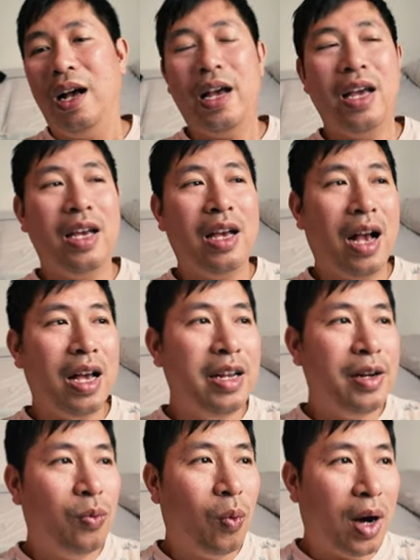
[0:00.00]
I
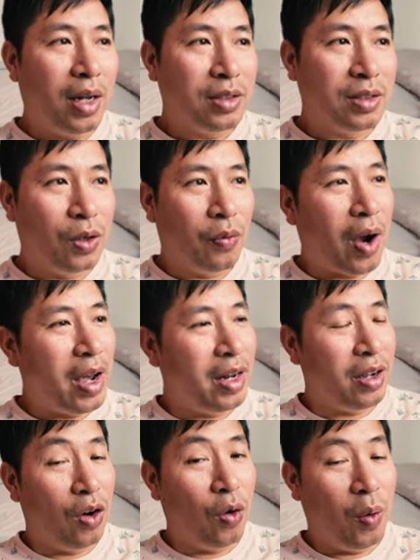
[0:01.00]
didn't want SoFi
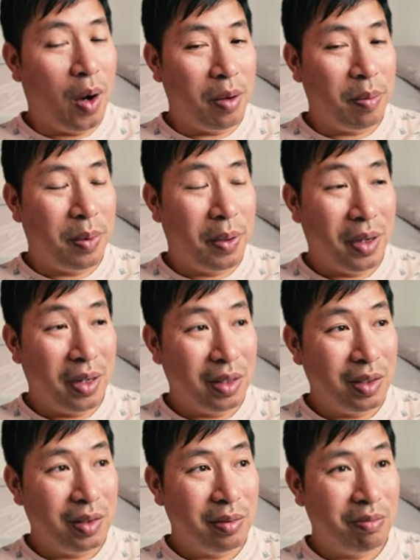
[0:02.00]
to go up
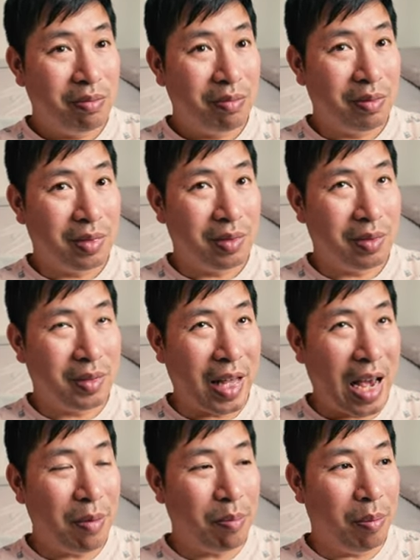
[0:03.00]

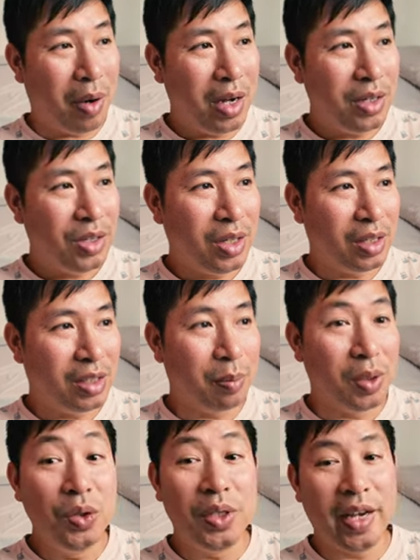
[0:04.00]
that much because
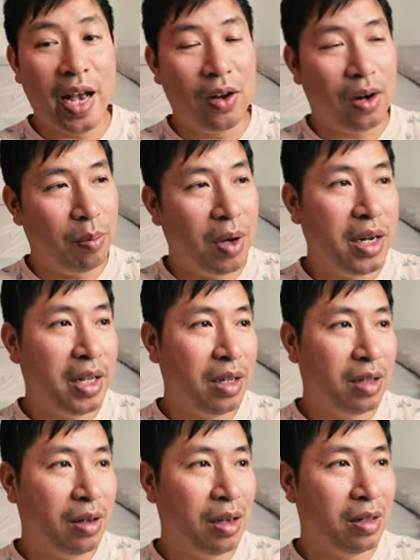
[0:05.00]
I'm losing out on
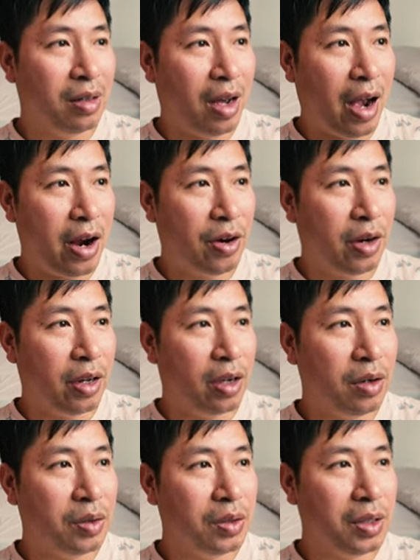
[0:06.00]
money the higher it
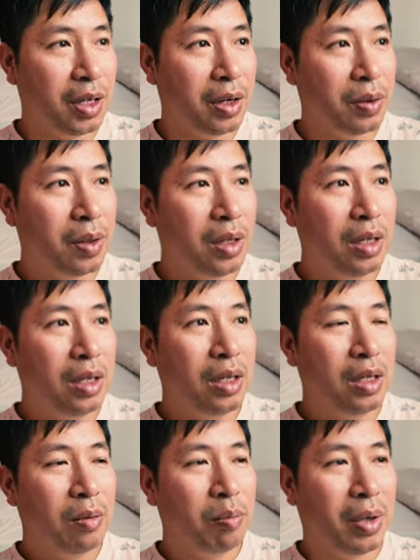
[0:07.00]
goes, you know,
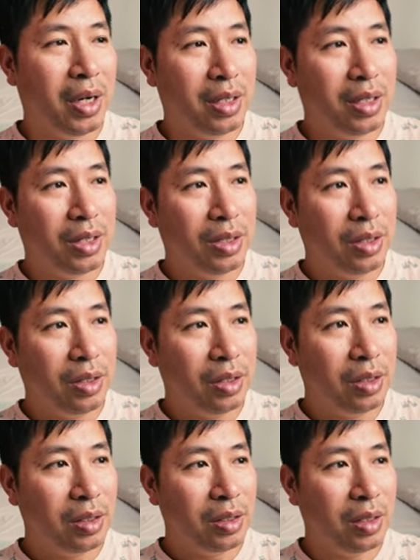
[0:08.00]
but
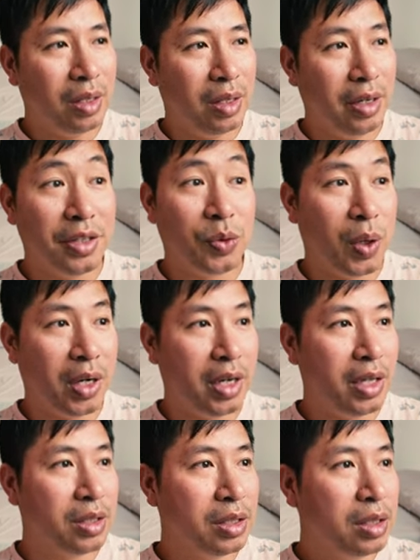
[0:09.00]
it is what
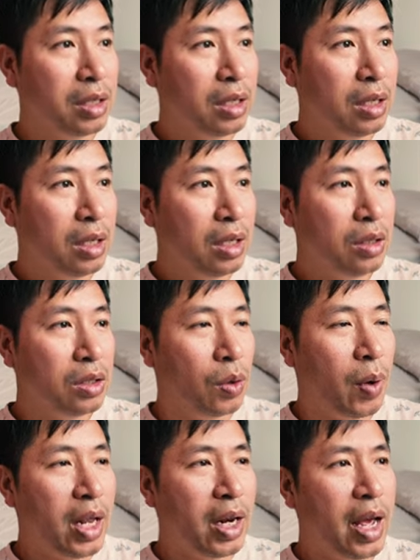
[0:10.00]
it is.
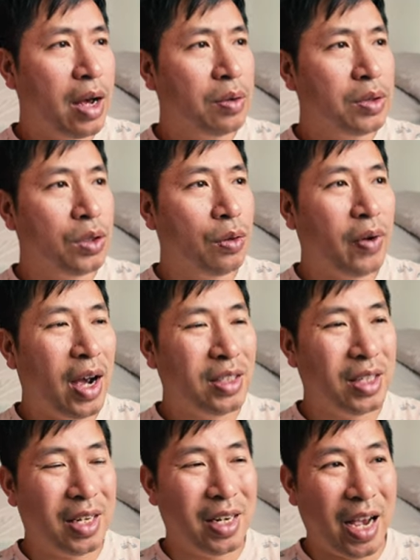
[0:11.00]
So right now, SoFi
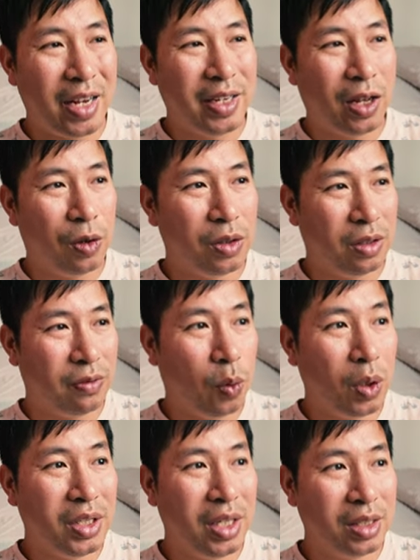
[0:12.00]
is at
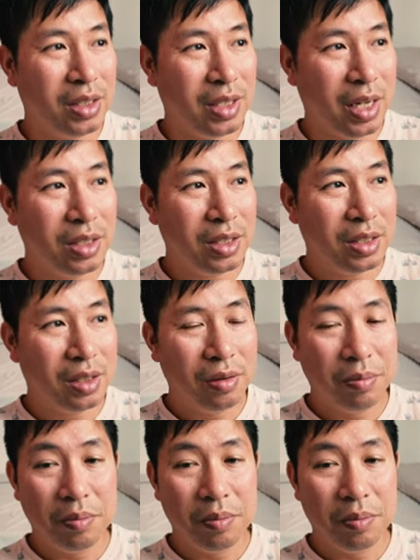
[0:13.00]
$9.14.